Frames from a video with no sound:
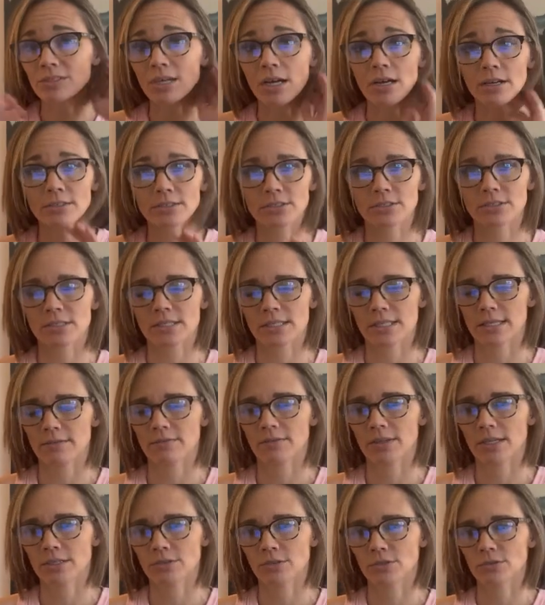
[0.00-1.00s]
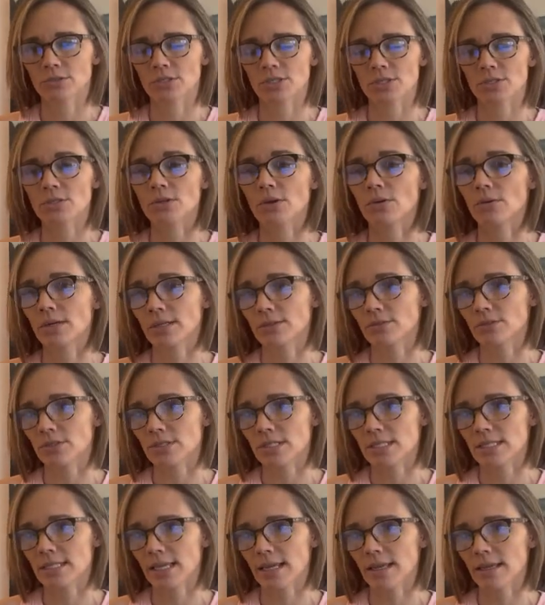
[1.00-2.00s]
doctors even, who just don't
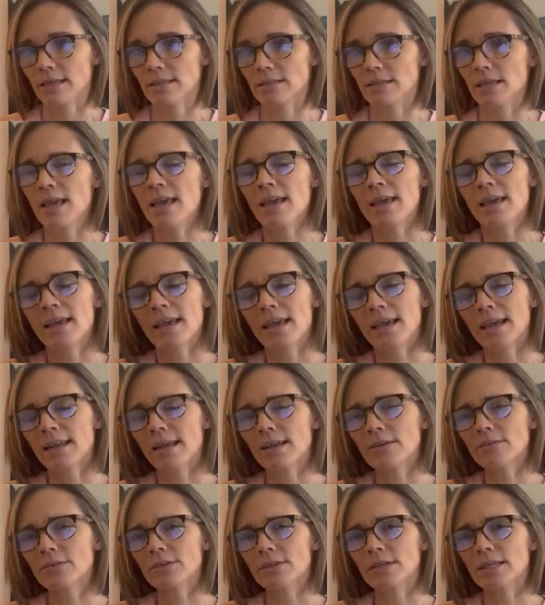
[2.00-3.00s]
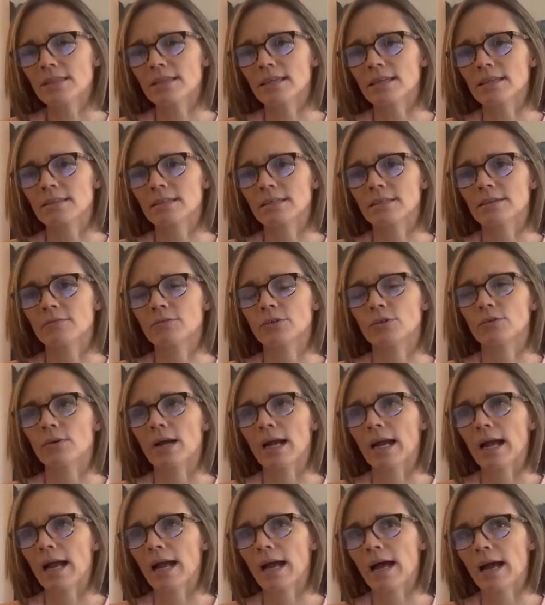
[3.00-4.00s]
understand. And I really think that if you
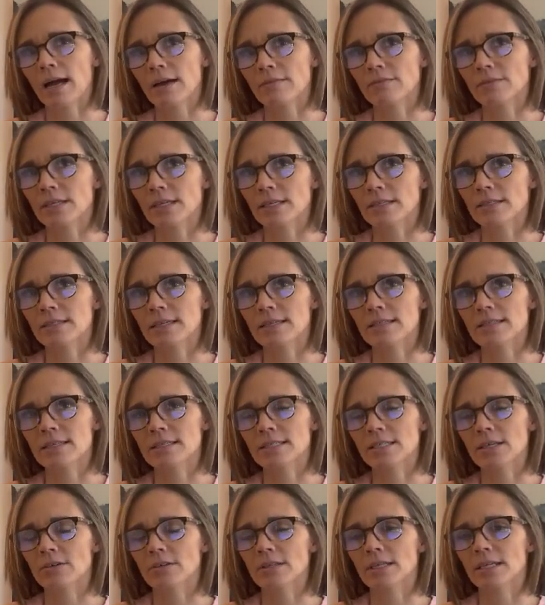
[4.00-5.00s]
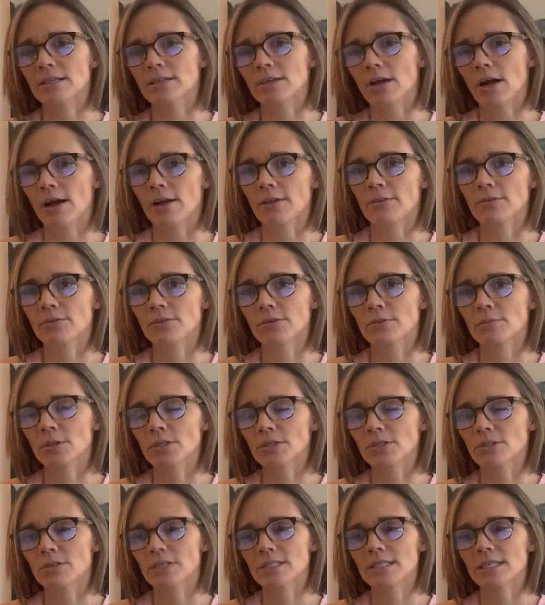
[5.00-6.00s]
haven't necessarily gone through
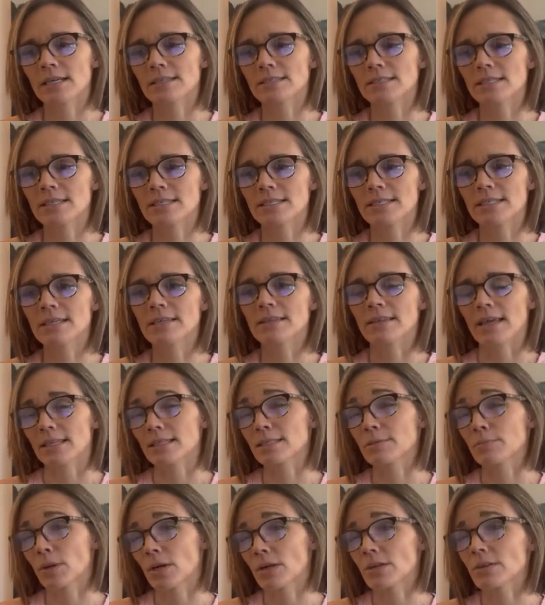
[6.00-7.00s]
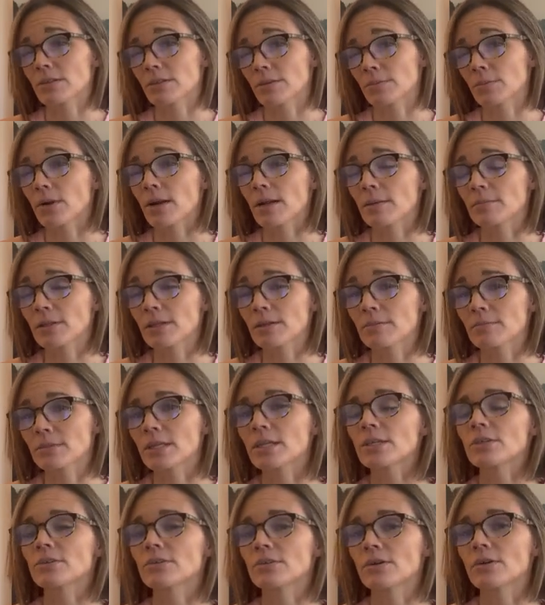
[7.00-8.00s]
mercury toxicity, that's part of the problem.
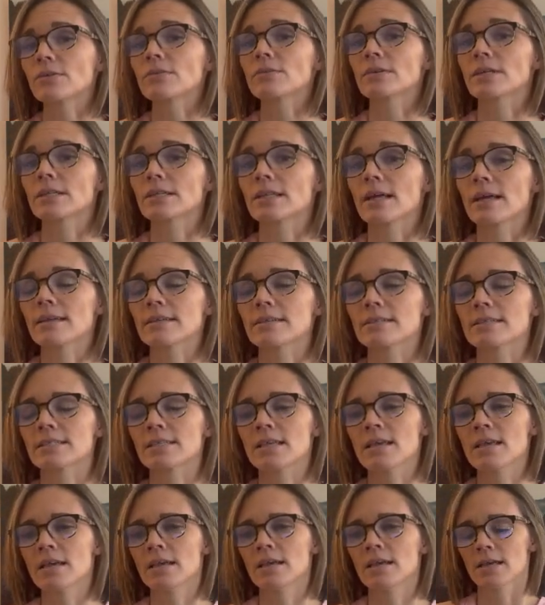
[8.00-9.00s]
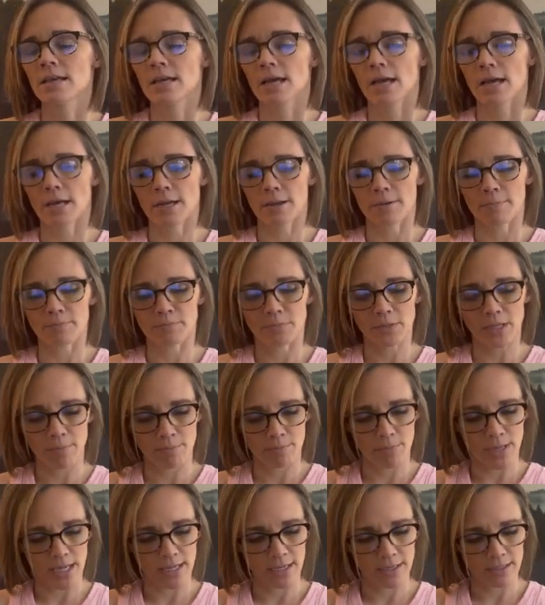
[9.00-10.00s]
Like you don't realize. Um,
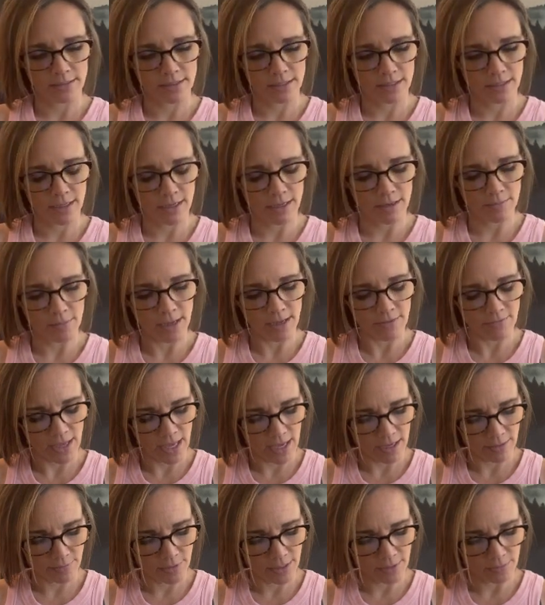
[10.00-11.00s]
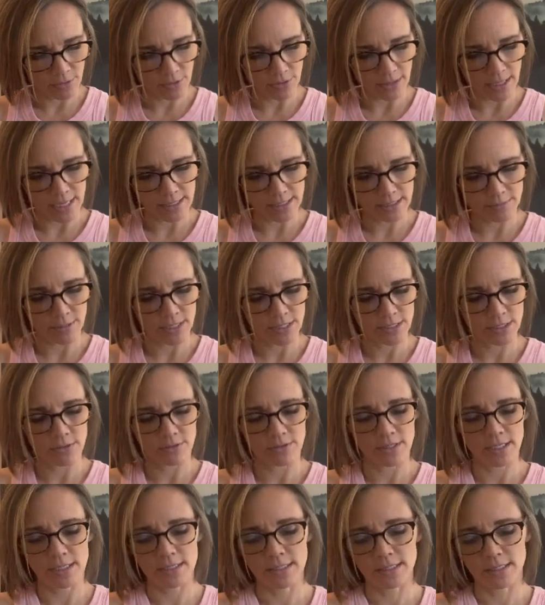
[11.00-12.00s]
but um, I've had people ask me, so
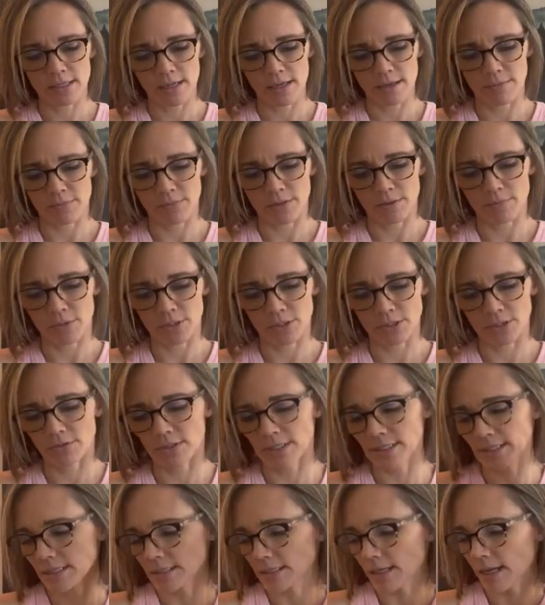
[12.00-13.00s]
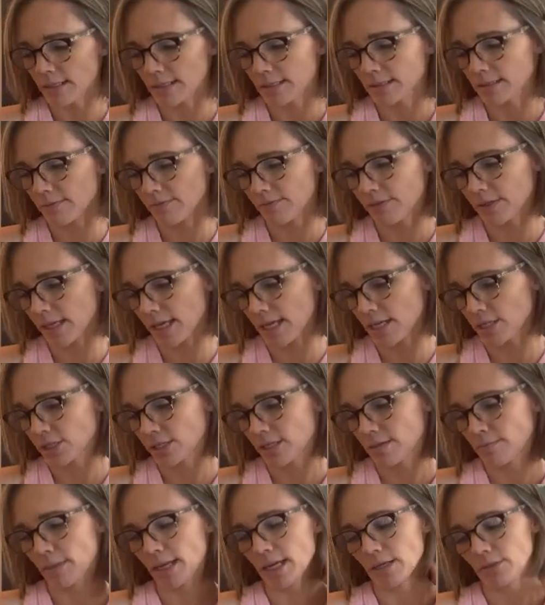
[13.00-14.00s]
this, um, the mercury
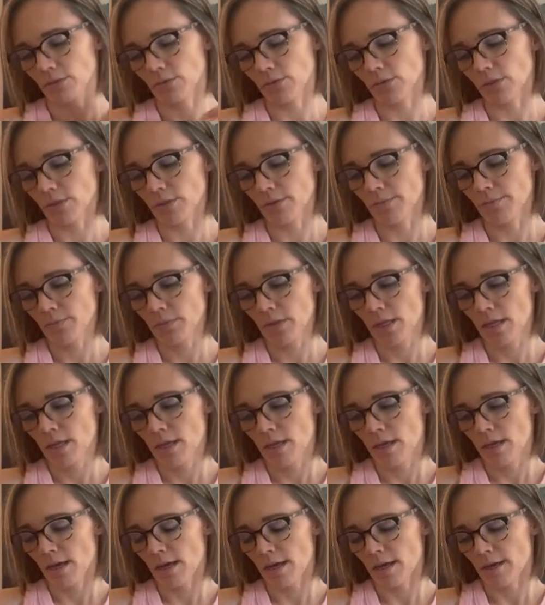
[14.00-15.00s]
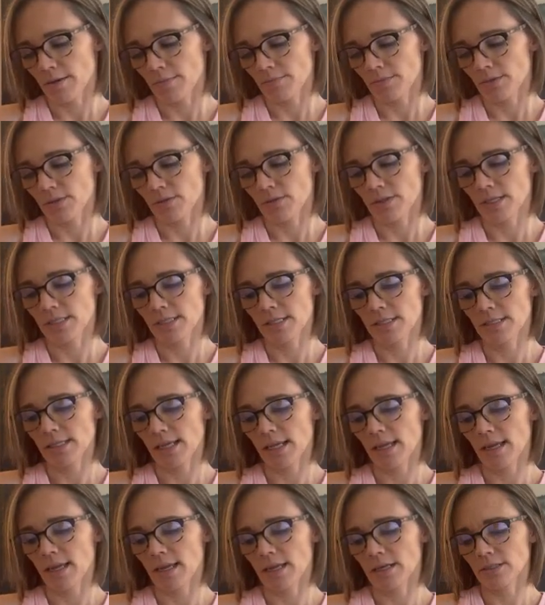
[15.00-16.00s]
detoxification manual, um, so this is
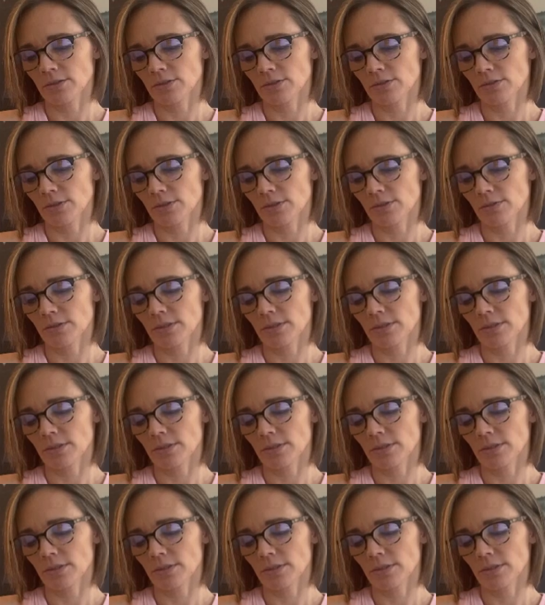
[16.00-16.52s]
Andrew